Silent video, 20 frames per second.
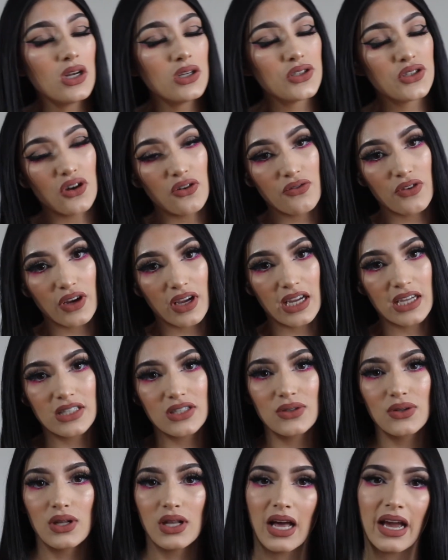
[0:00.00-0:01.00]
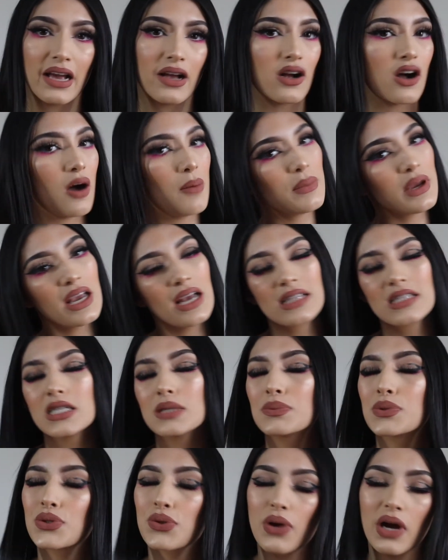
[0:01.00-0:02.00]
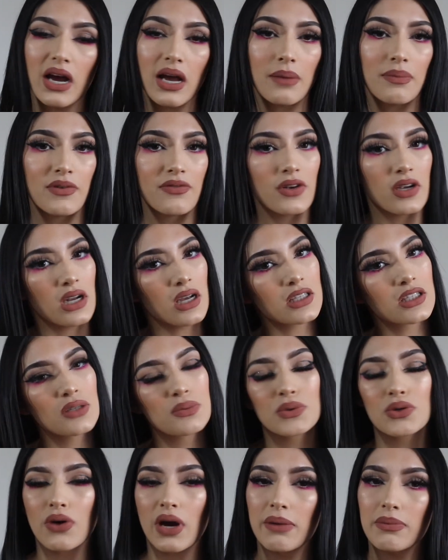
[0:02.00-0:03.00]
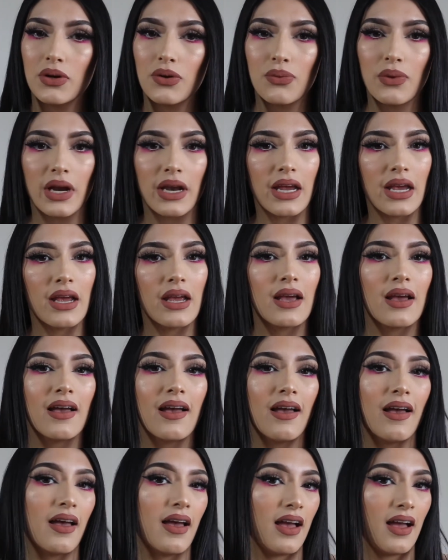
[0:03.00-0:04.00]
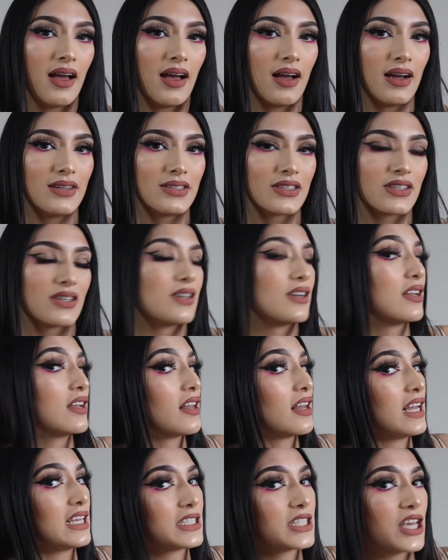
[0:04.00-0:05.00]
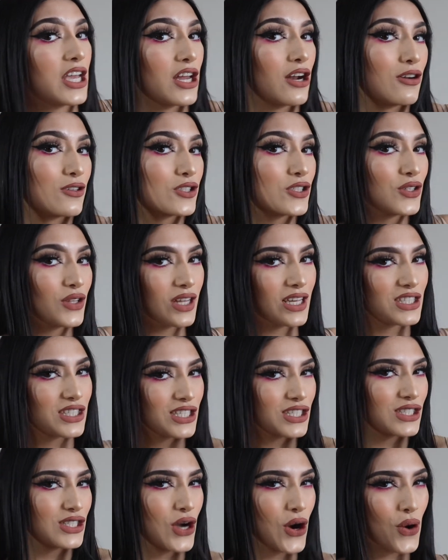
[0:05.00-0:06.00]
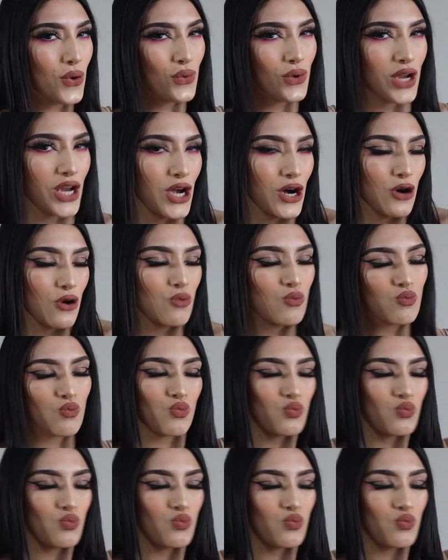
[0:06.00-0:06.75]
Don't forget to like, comment, and subscribe if you're not subscribed already, and let's get on to the tutorial.